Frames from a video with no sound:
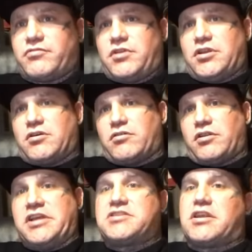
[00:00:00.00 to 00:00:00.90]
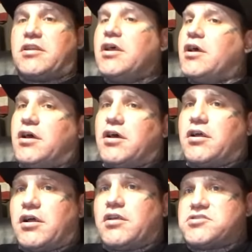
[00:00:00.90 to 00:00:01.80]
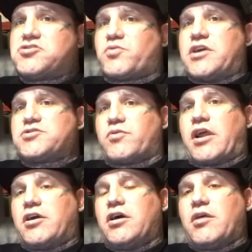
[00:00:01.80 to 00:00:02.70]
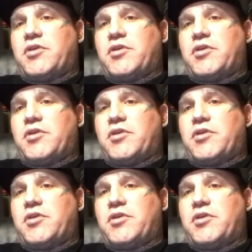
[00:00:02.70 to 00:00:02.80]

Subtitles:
at least in a situation where I could.